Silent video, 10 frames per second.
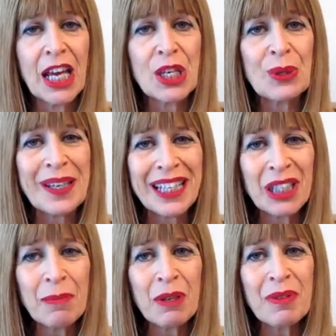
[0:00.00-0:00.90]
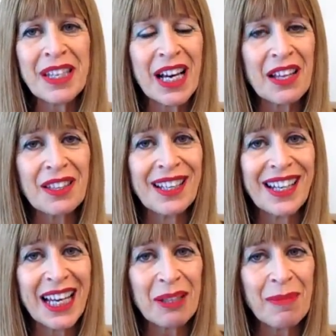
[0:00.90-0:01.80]
You get to be with other
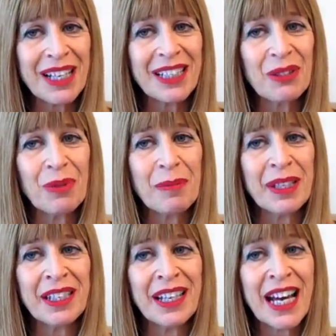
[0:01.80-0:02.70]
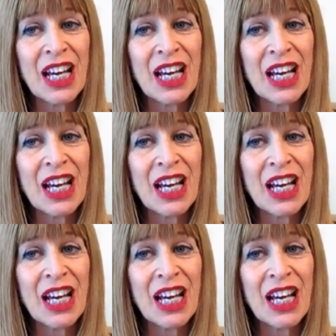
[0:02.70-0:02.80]
like-minded women,